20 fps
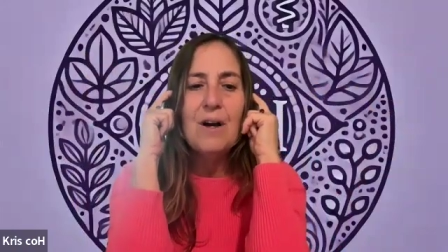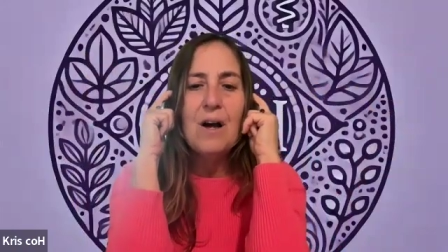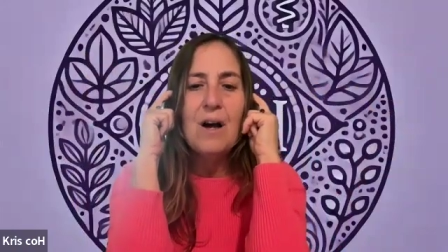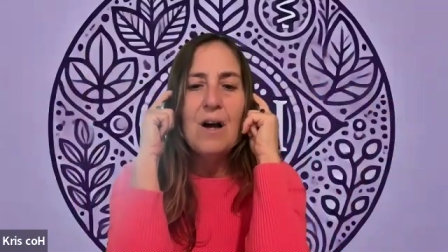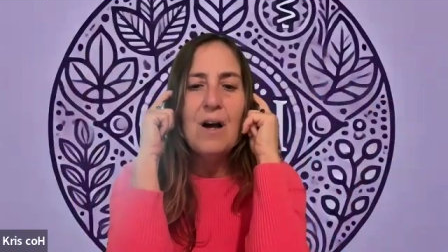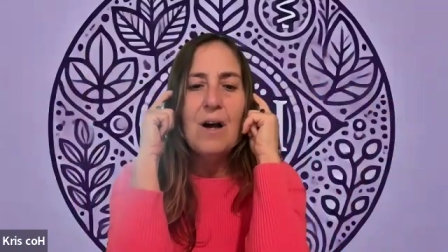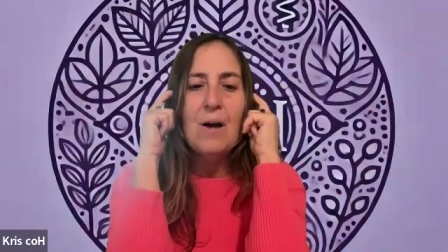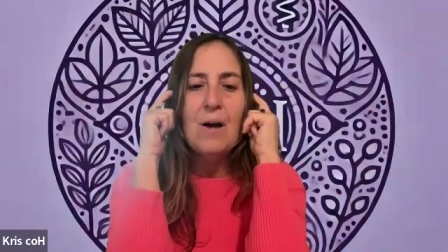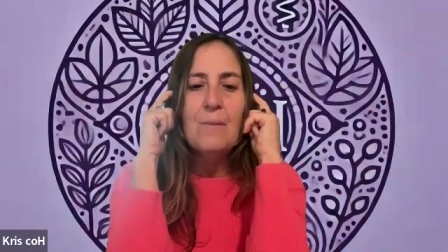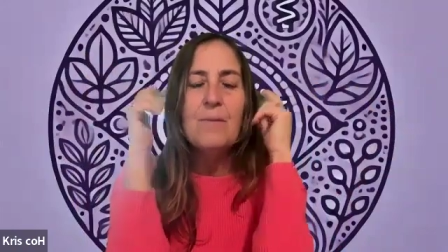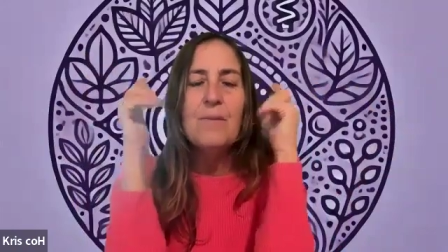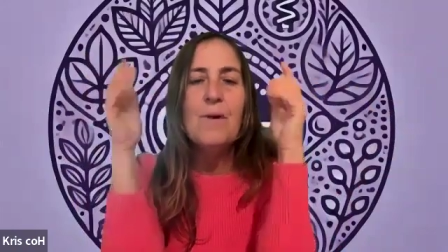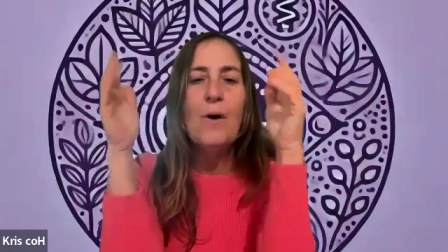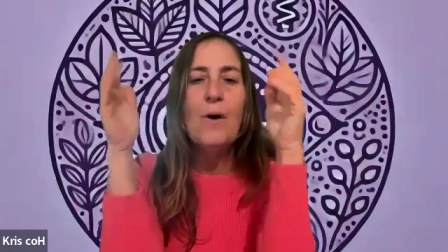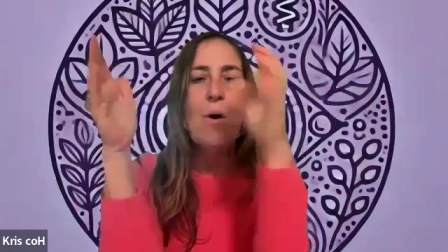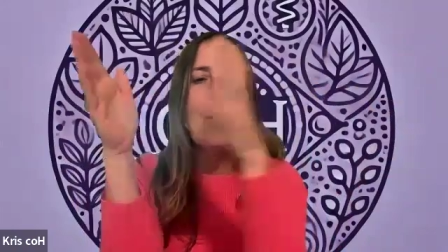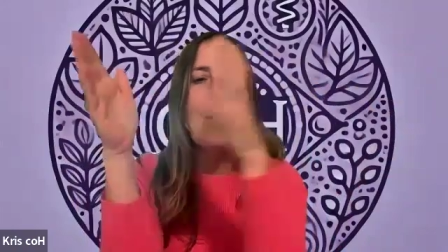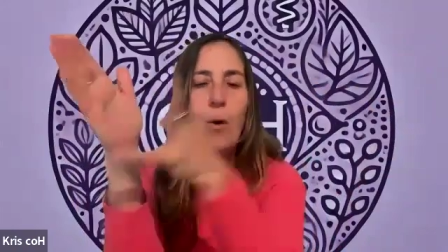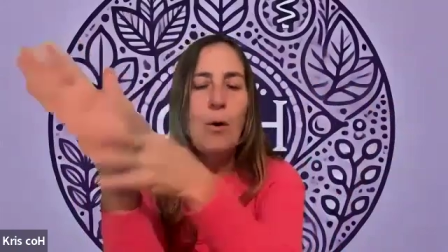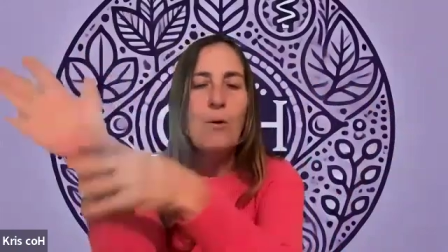
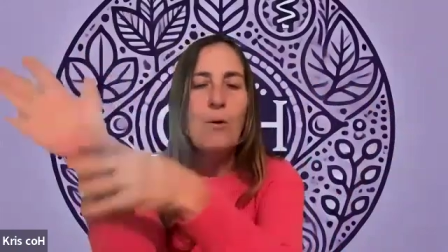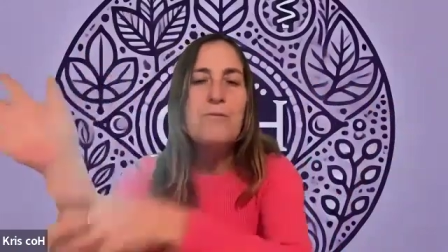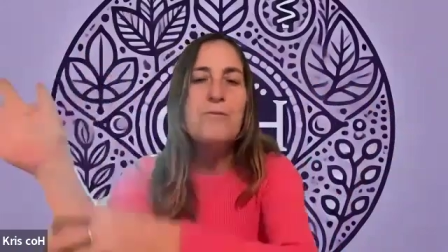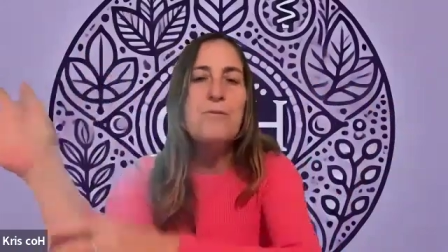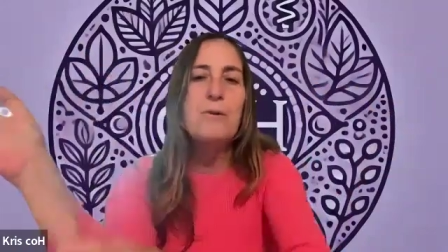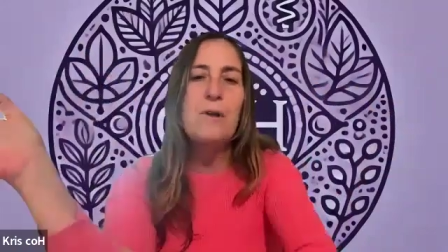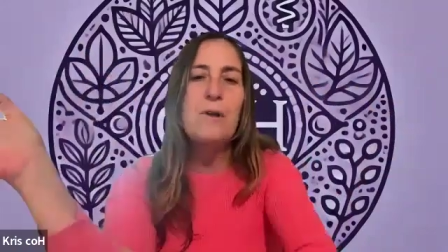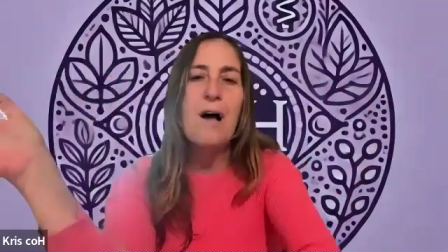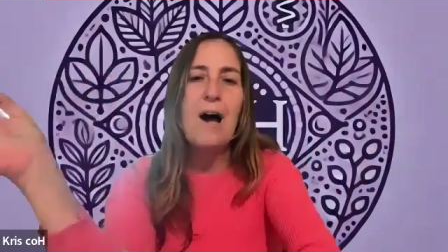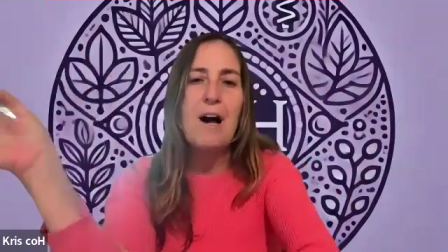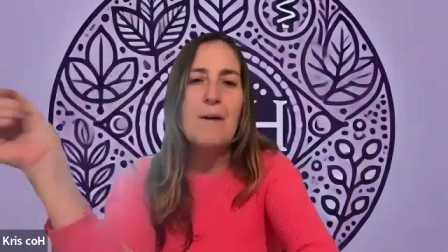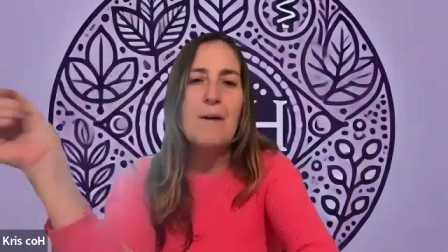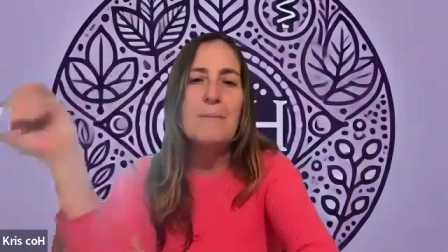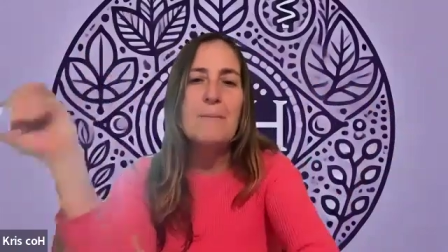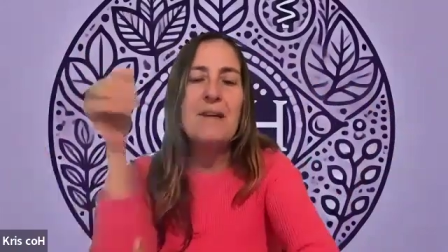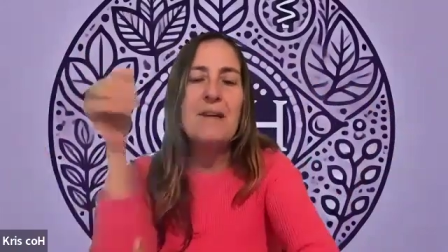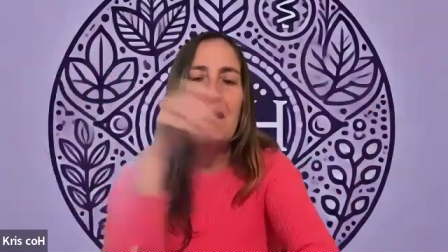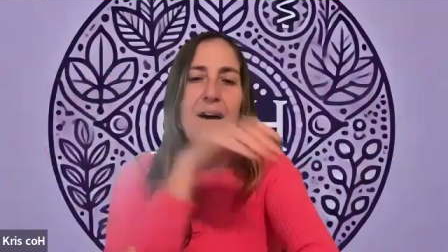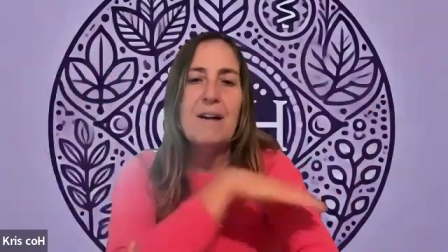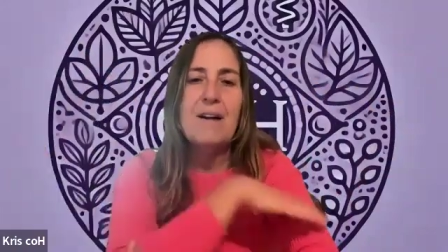the whole full
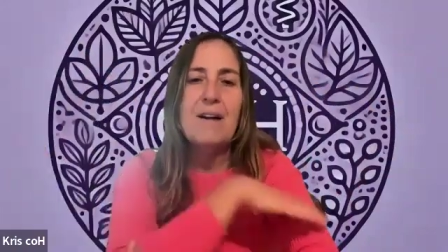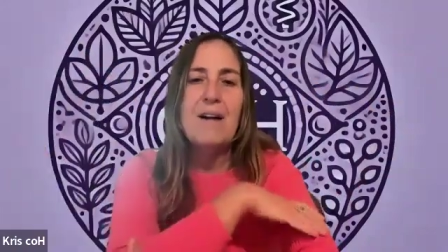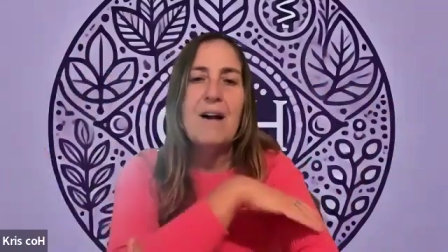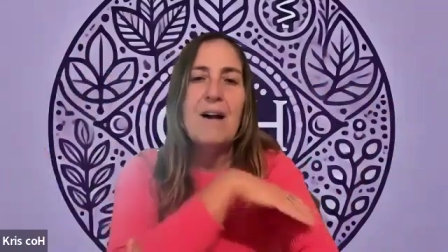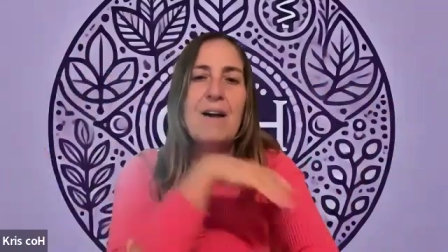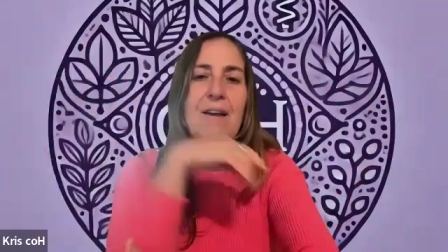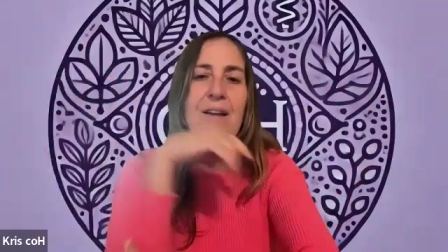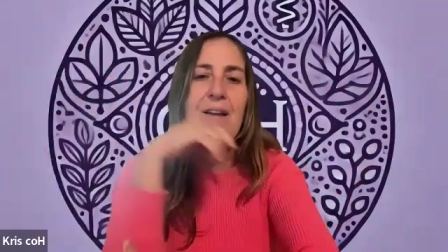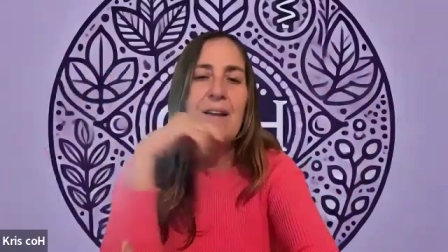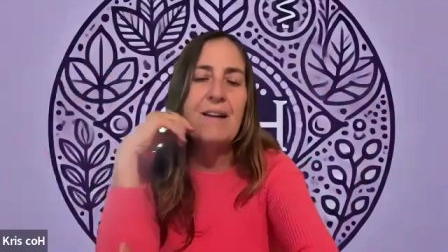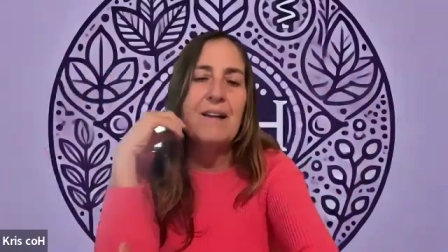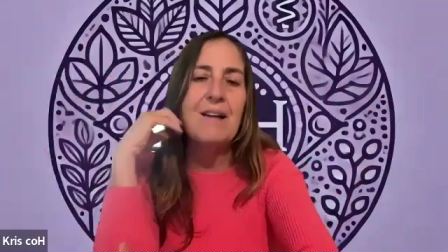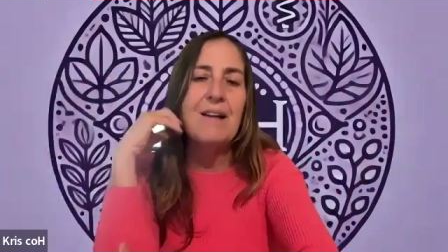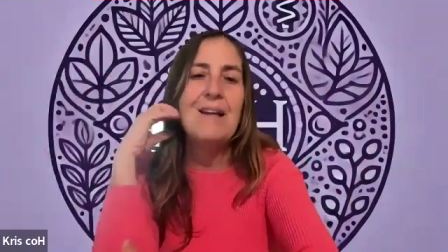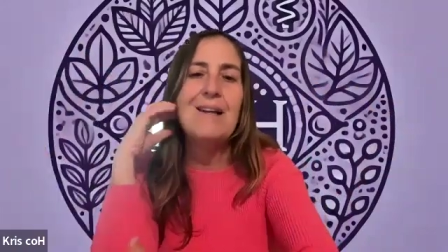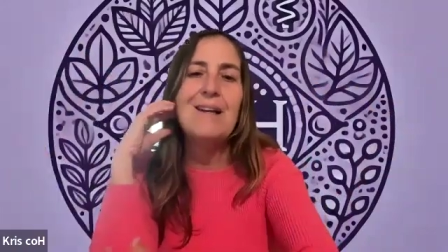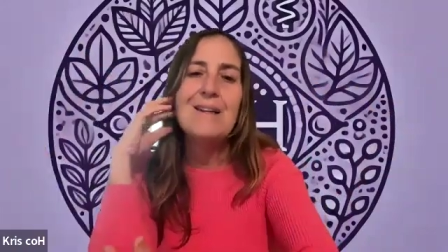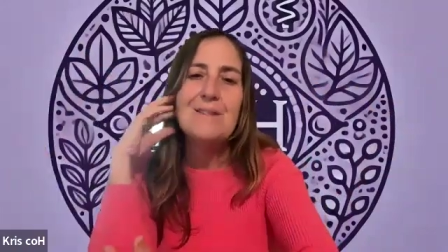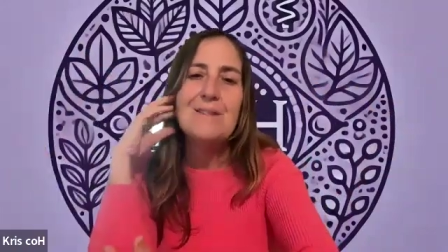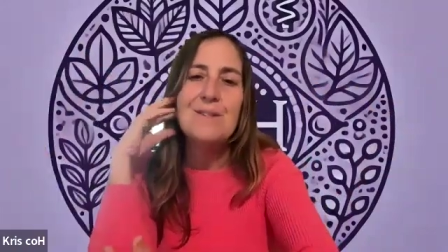Abhyanga,
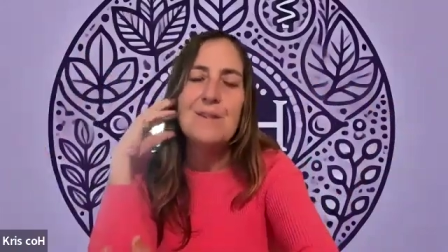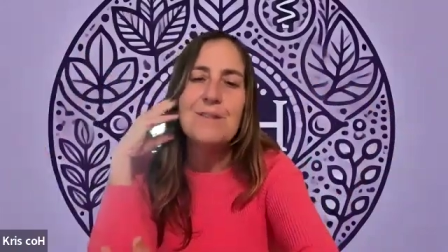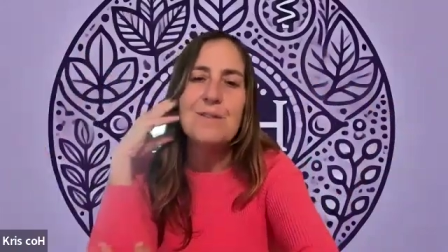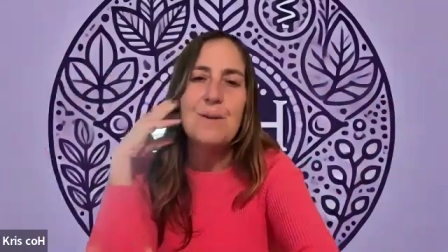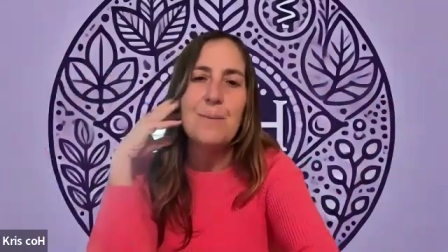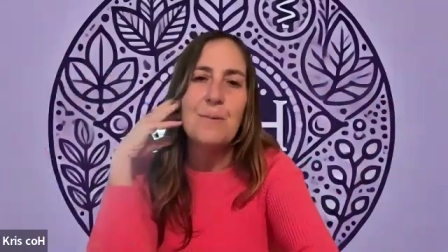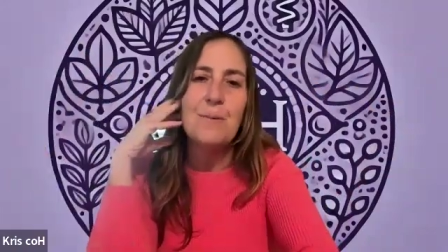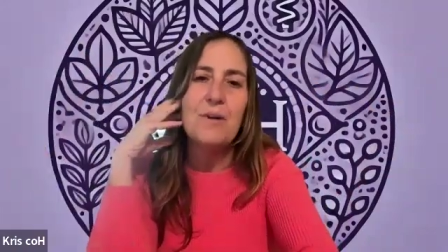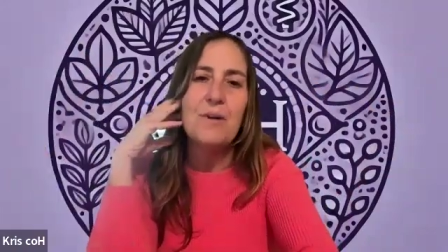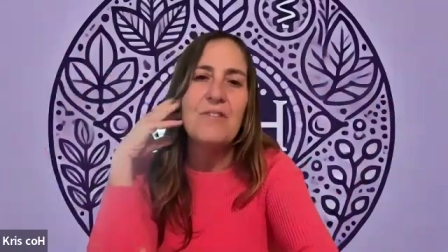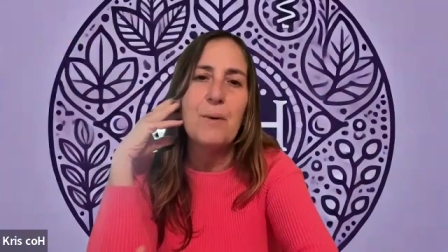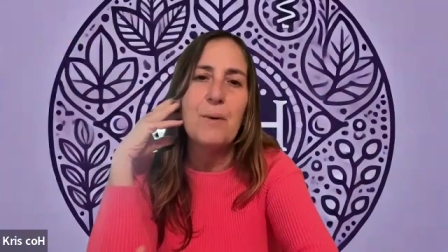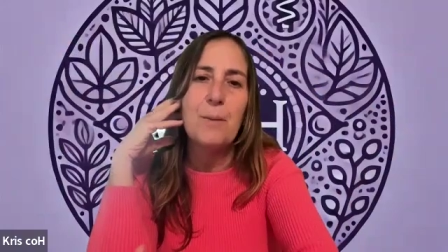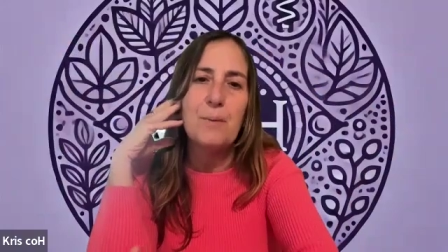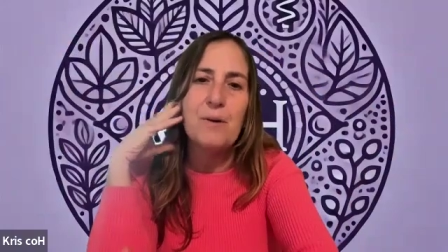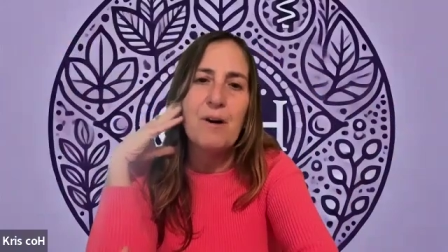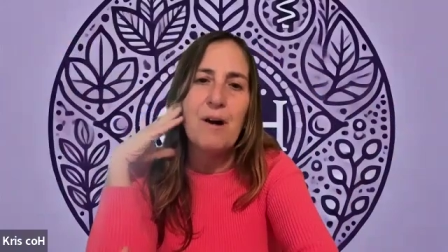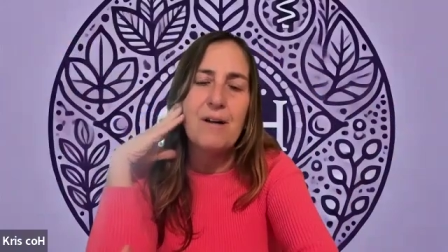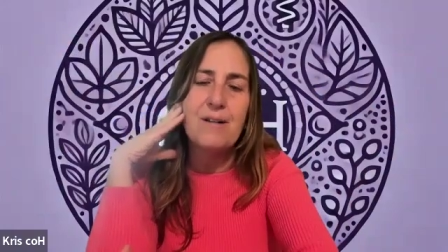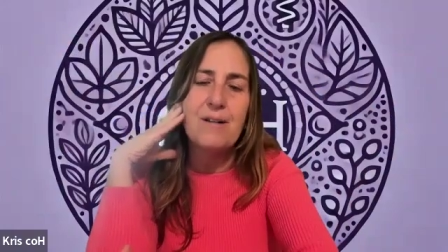it is somewhat of a
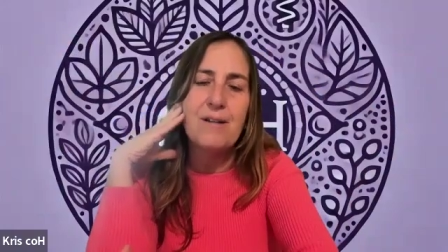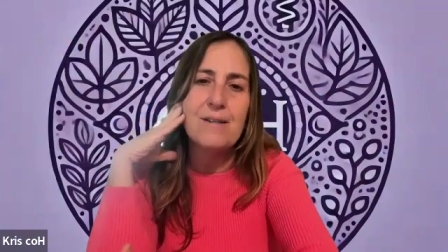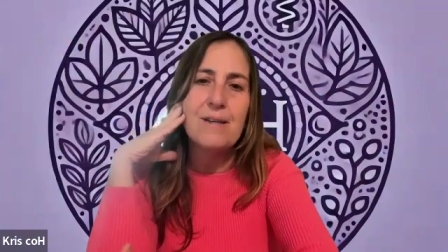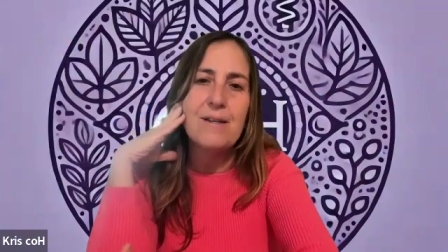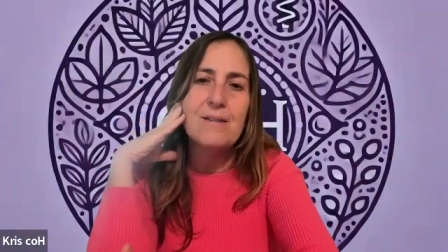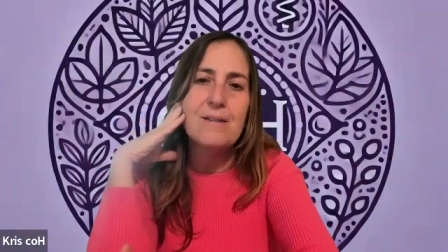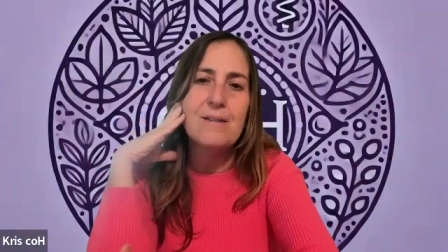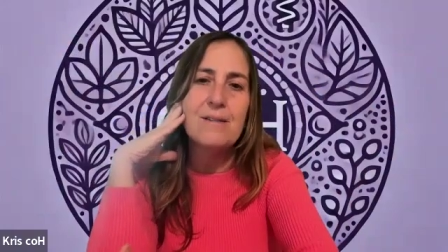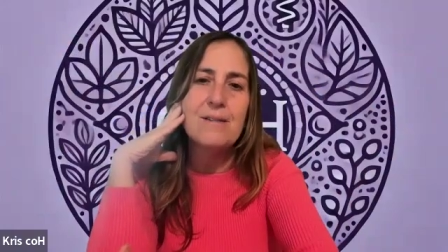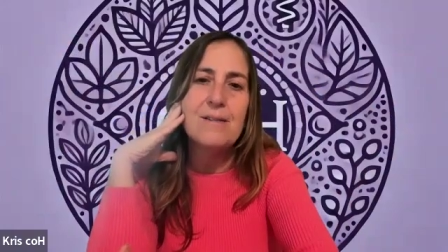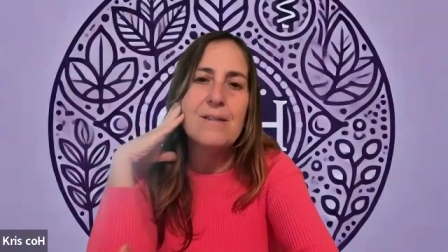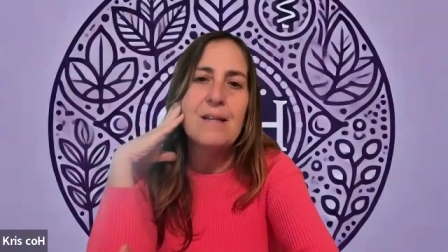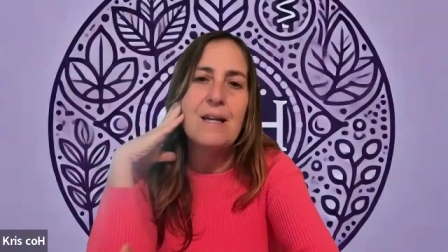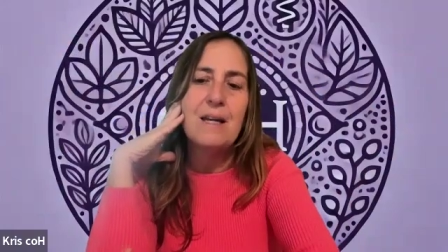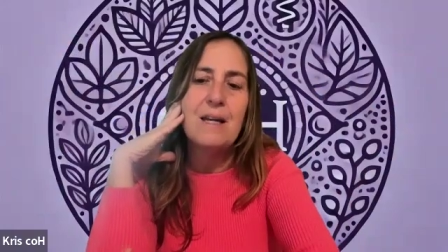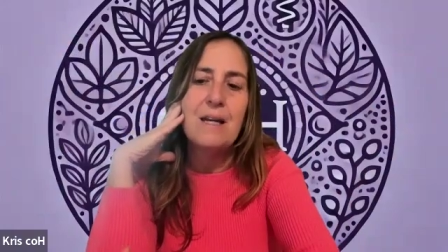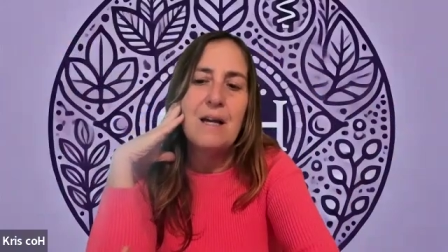process